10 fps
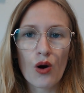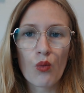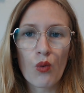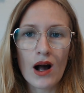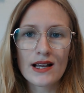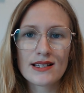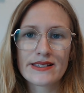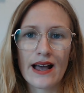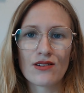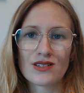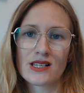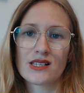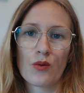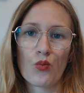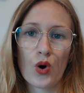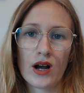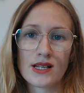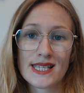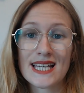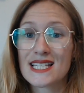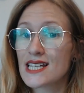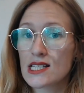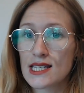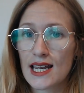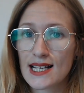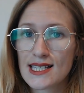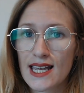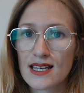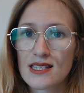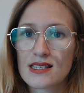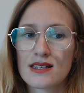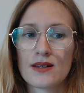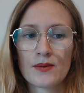a Y sound to some words that doesn't exist.